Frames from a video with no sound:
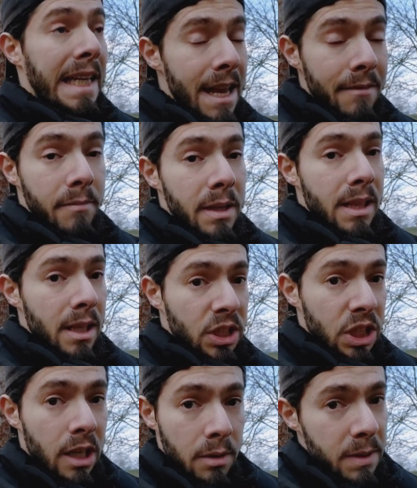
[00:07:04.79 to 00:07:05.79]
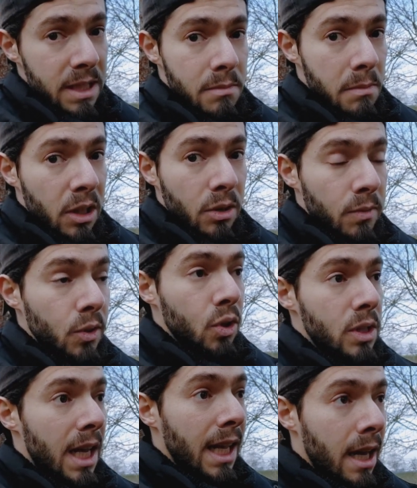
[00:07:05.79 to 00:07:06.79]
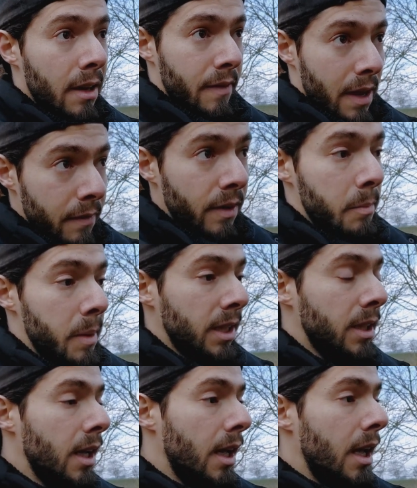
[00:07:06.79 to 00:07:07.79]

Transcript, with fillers: gave me the sharpest macro photos I have ever made.